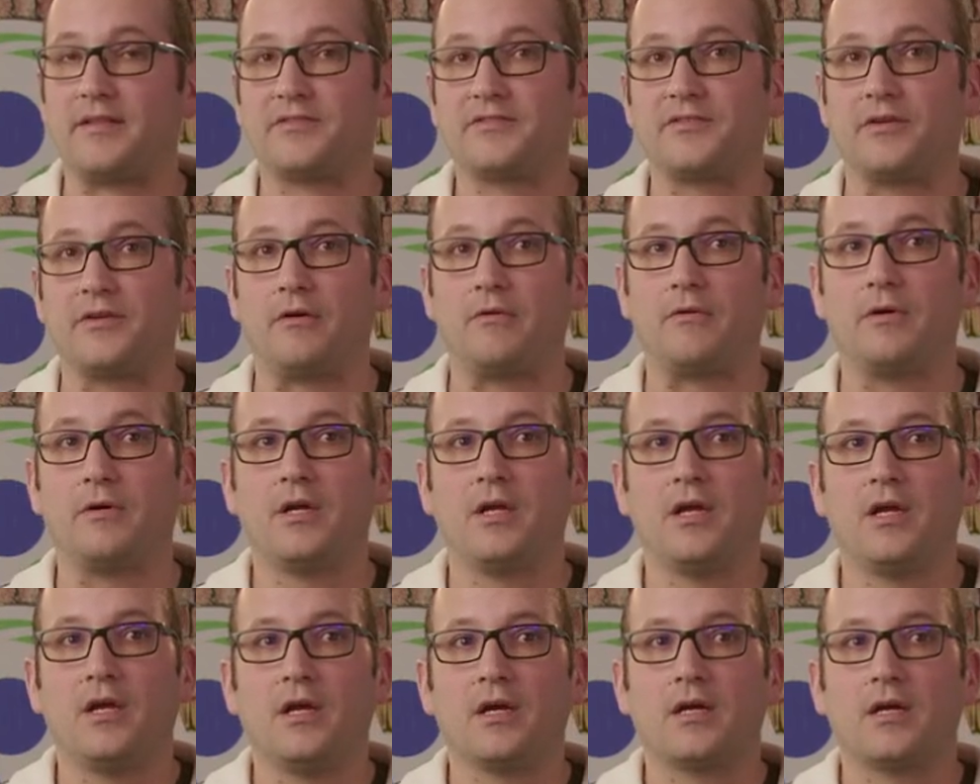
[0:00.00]
So
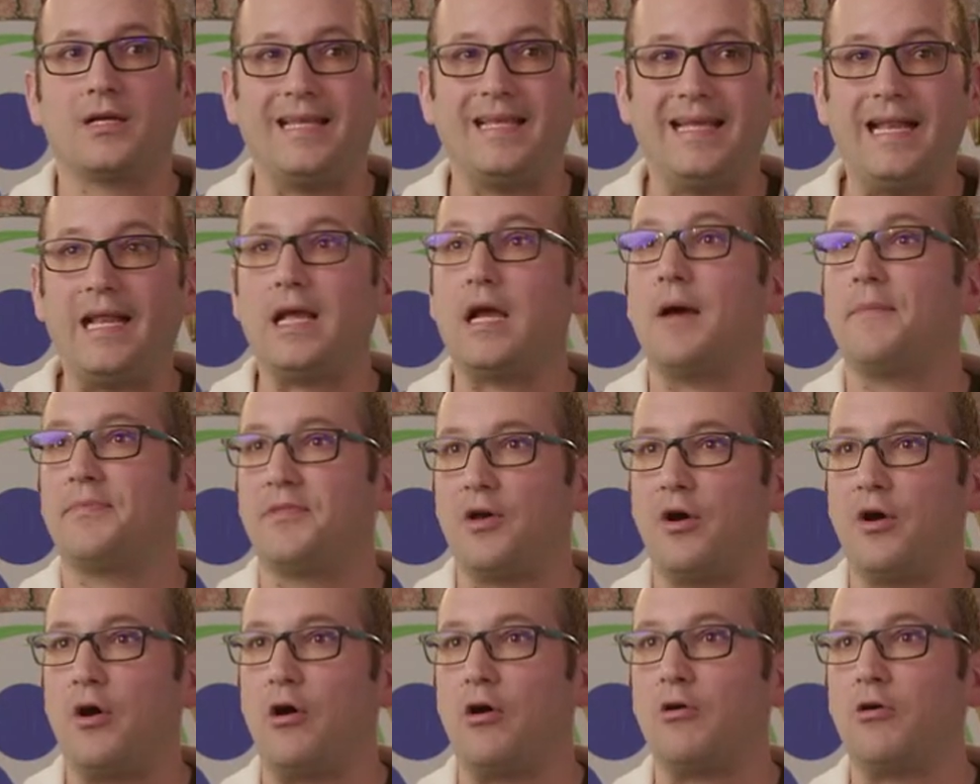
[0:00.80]
cleaning up
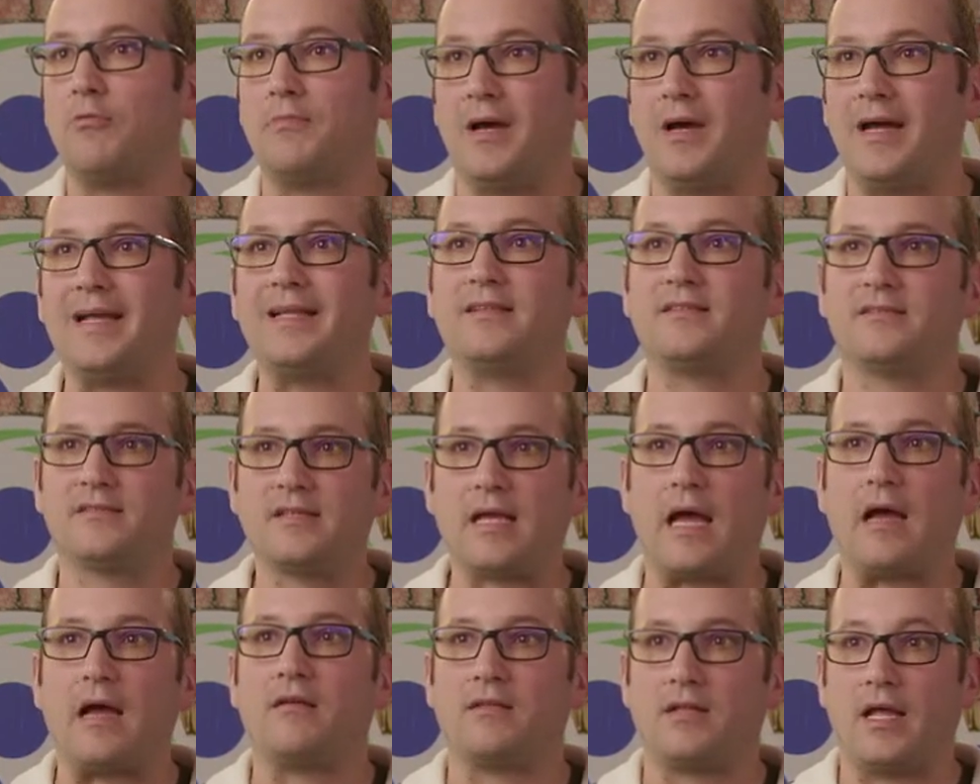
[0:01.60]
the home might
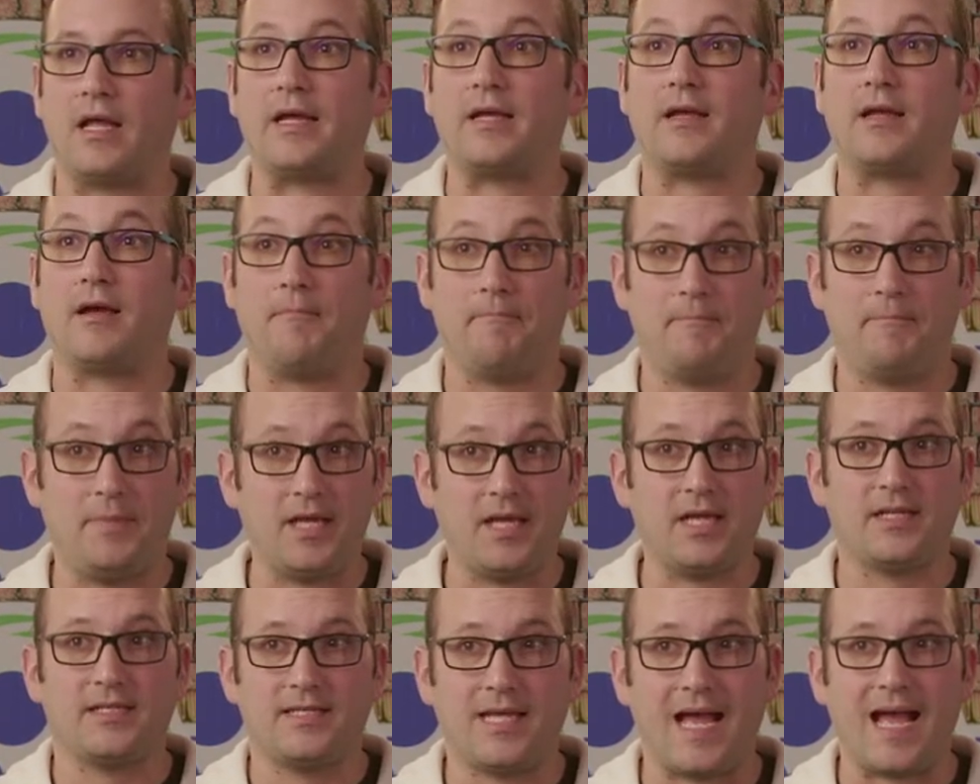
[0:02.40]
sound like a
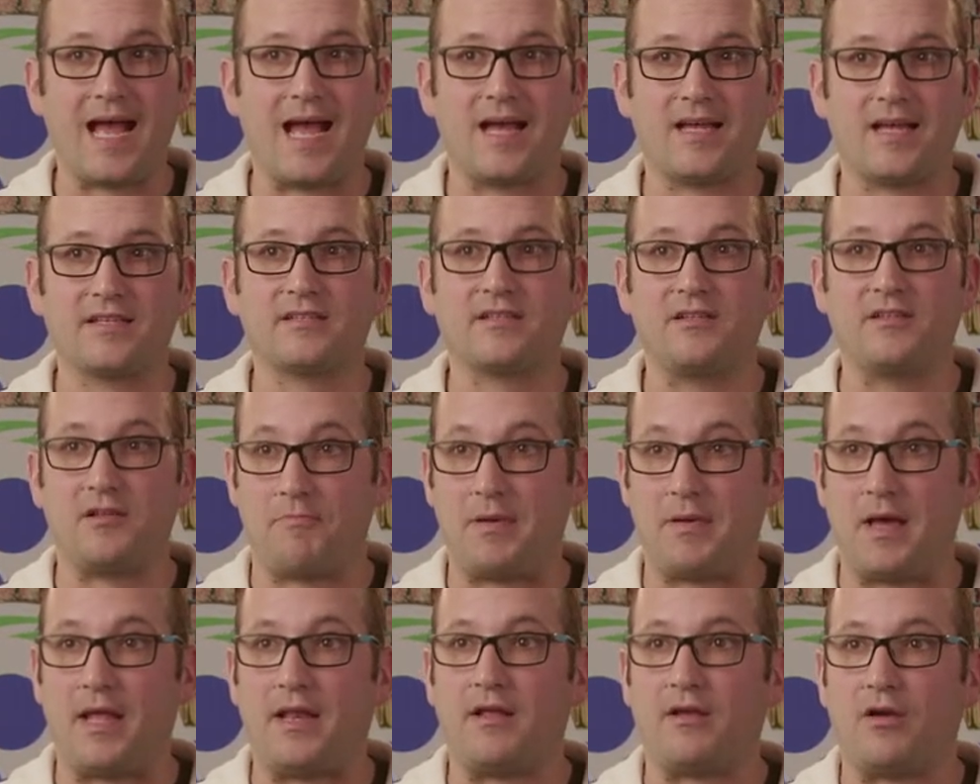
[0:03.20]
big task
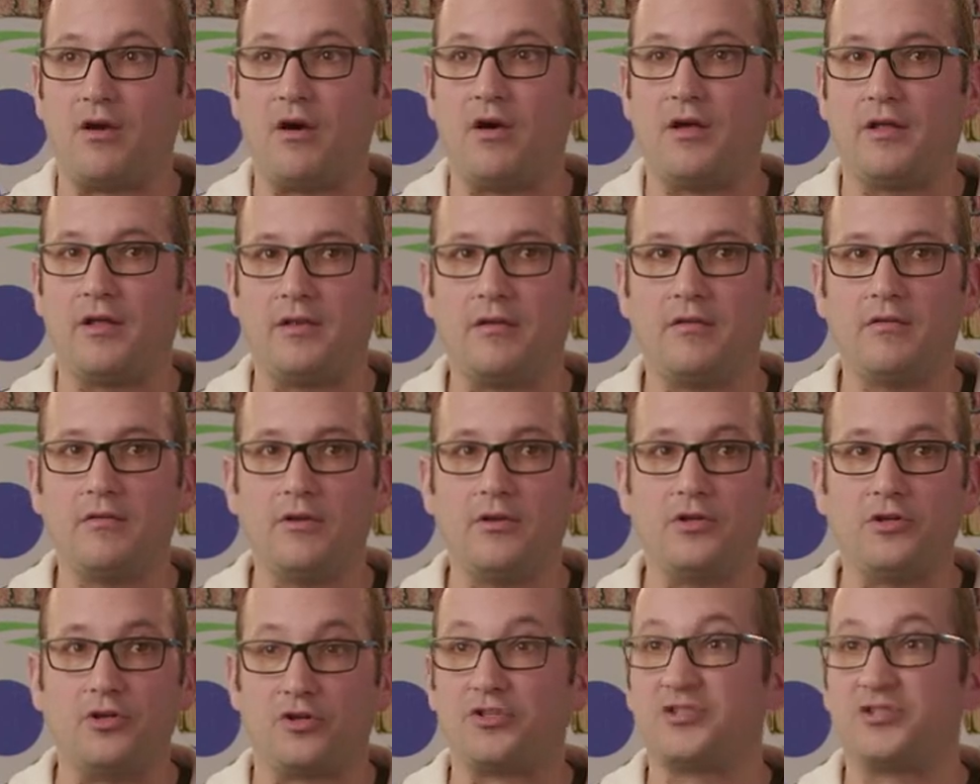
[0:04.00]
depending on
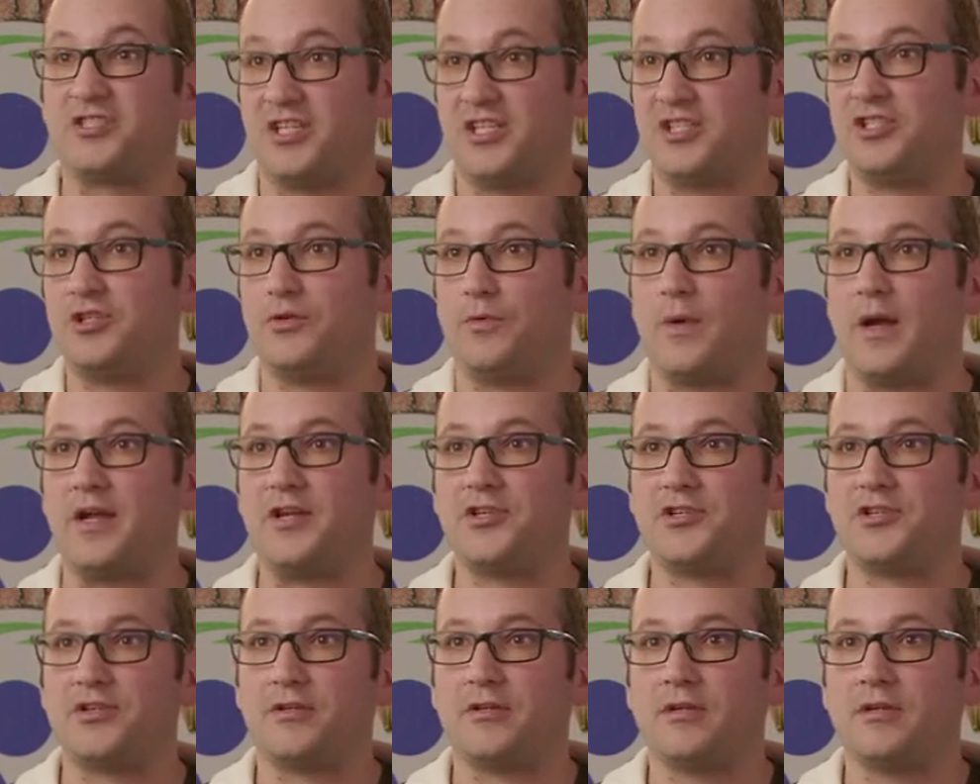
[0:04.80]
your
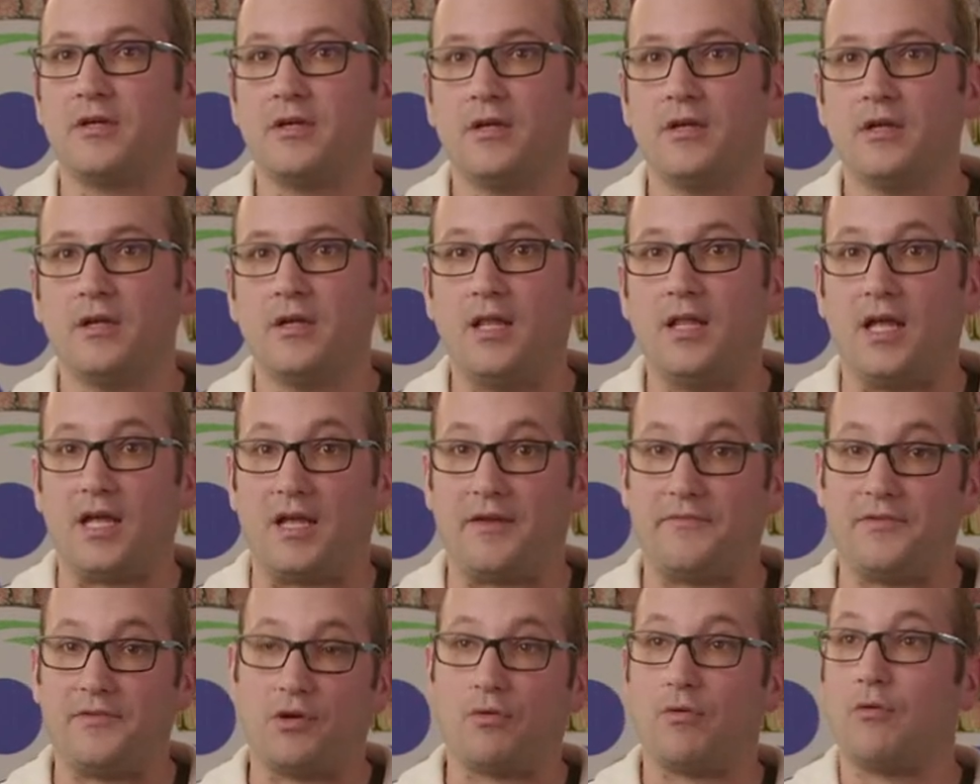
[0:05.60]
situation, like
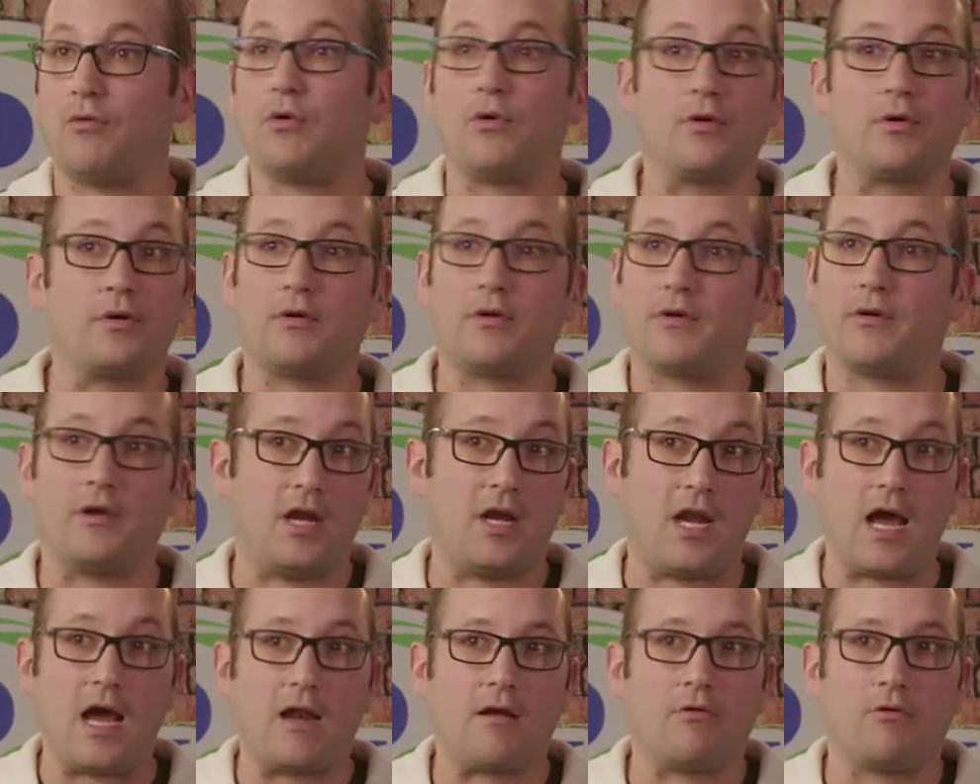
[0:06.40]
if you're a hoarder or
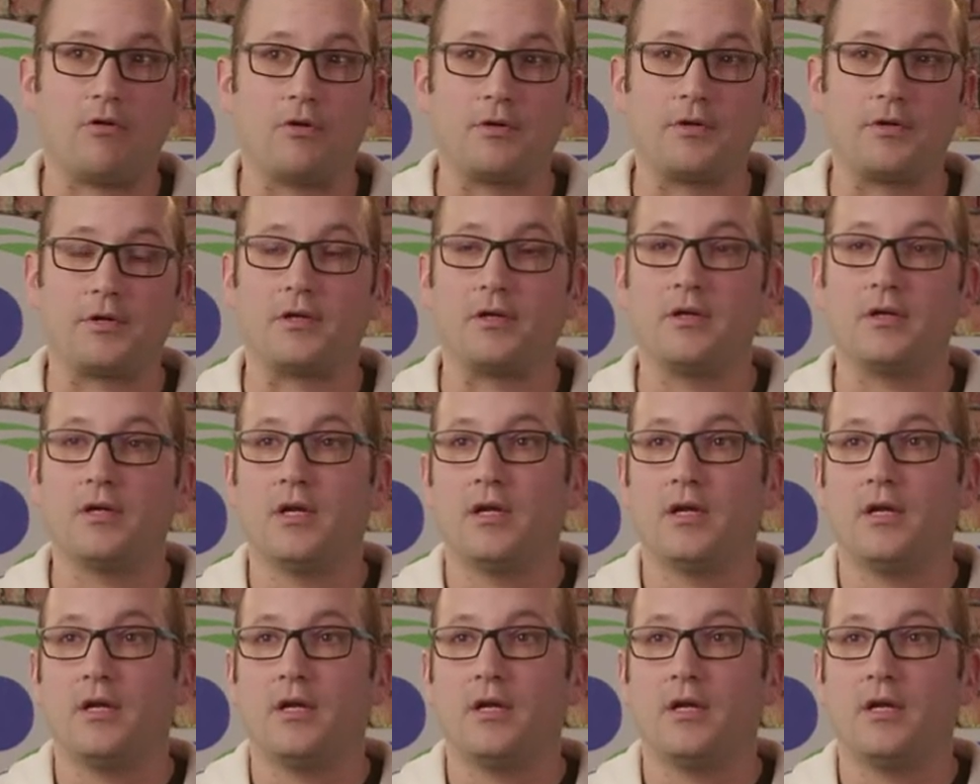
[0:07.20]
not a hoarder.